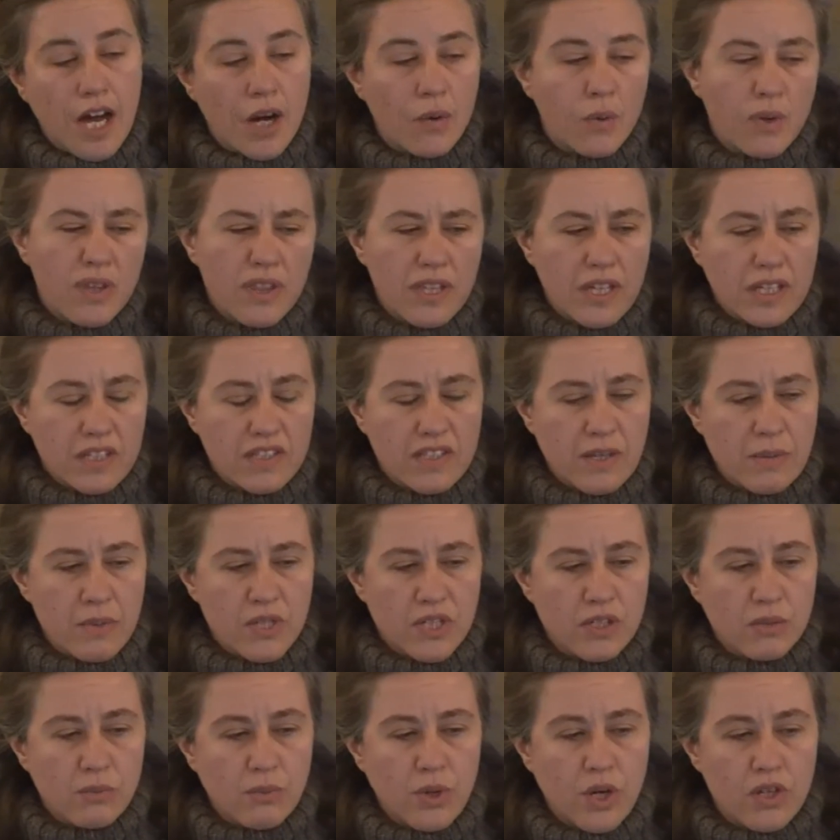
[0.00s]
with the
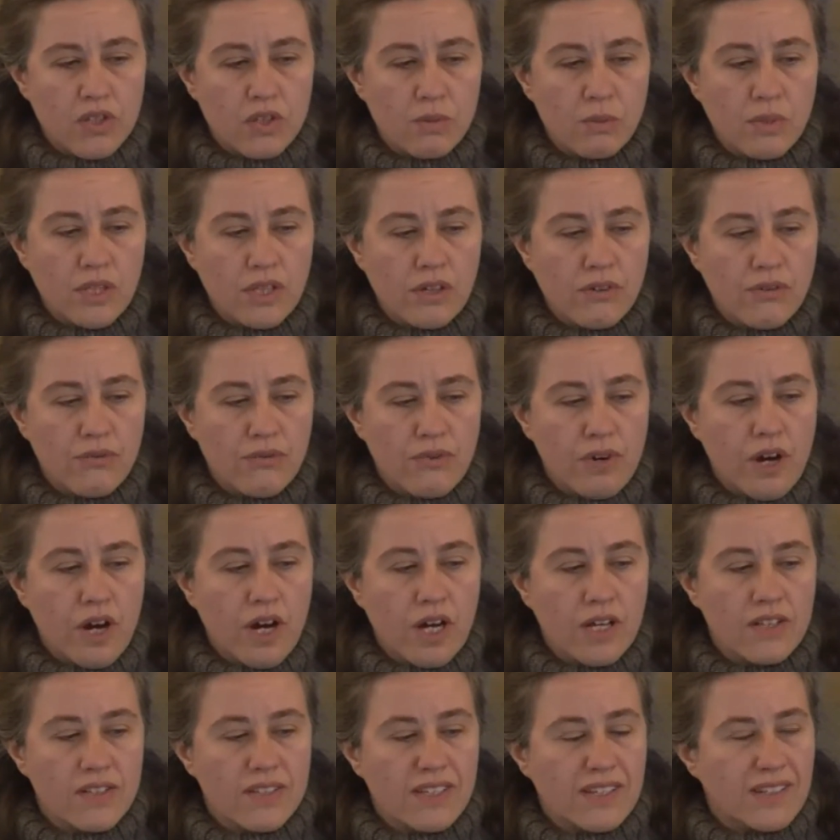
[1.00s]
exception possibly of
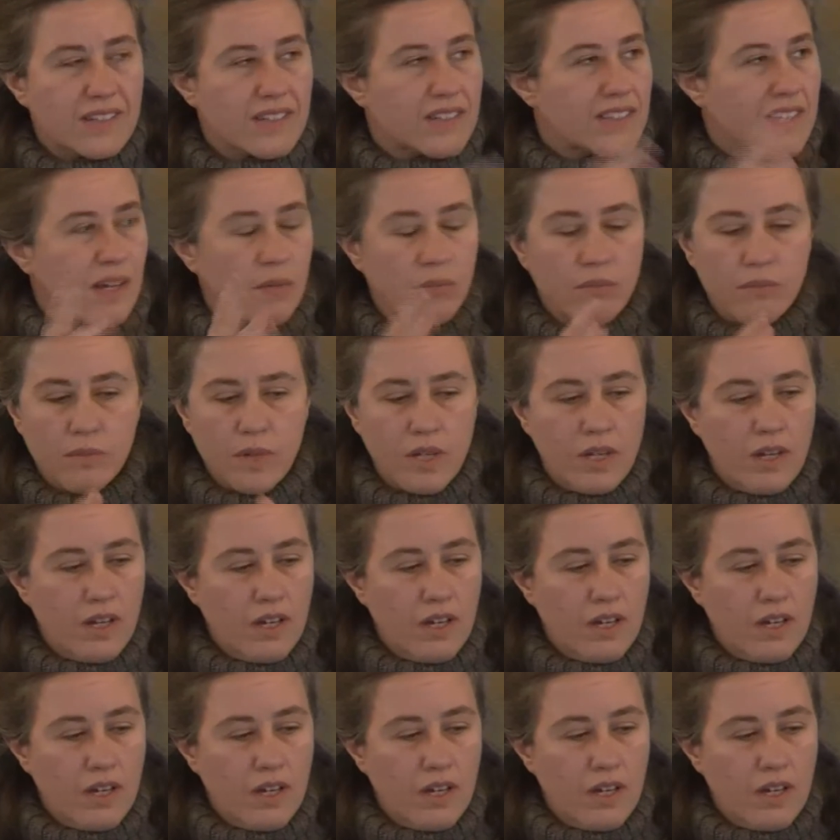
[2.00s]
France and some